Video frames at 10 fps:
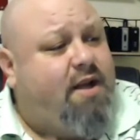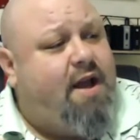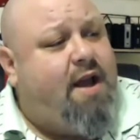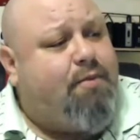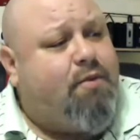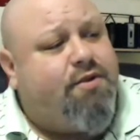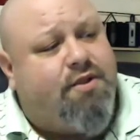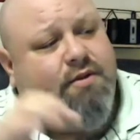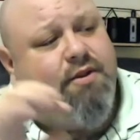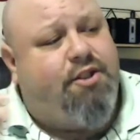
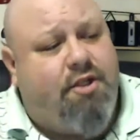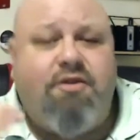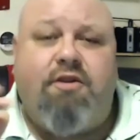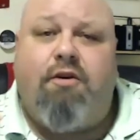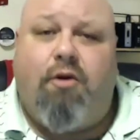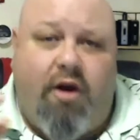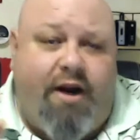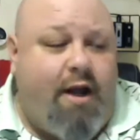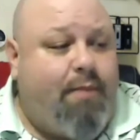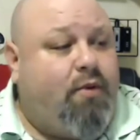apples, and it shows a little
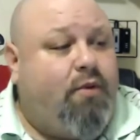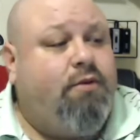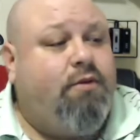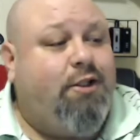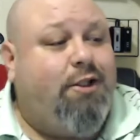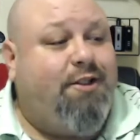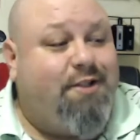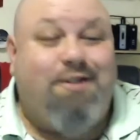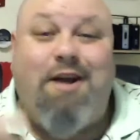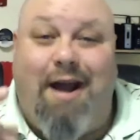green apple. And then it
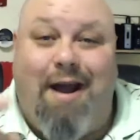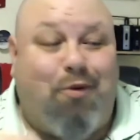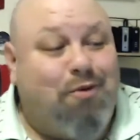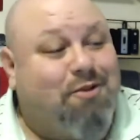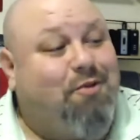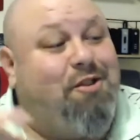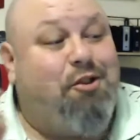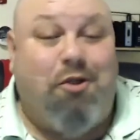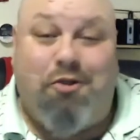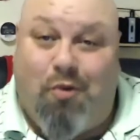says apples, and it
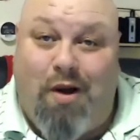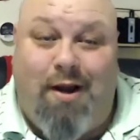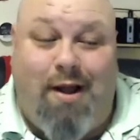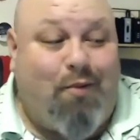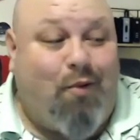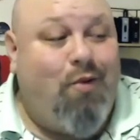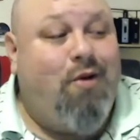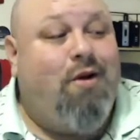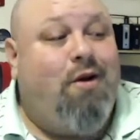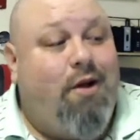shows a red apple.
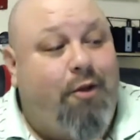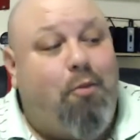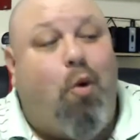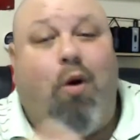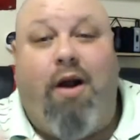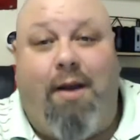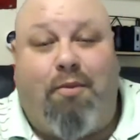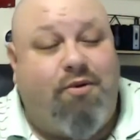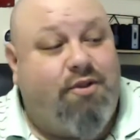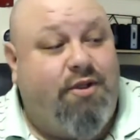And then more
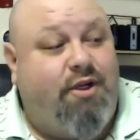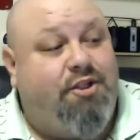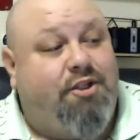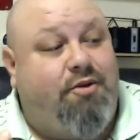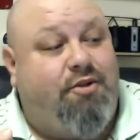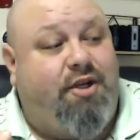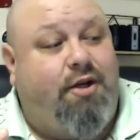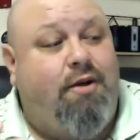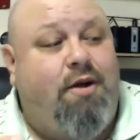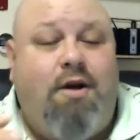apples, and it shows
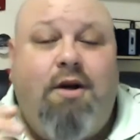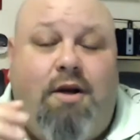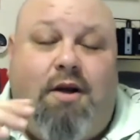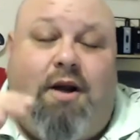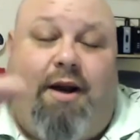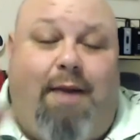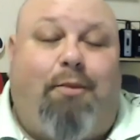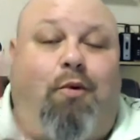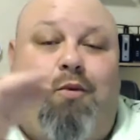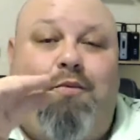an
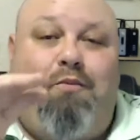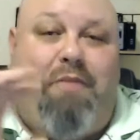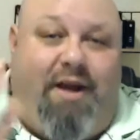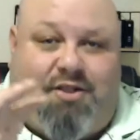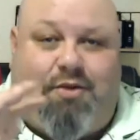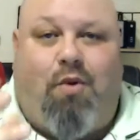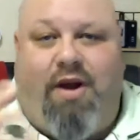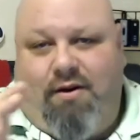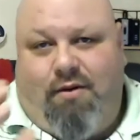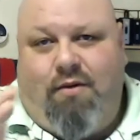apple mixed
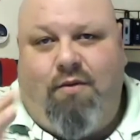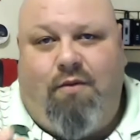red and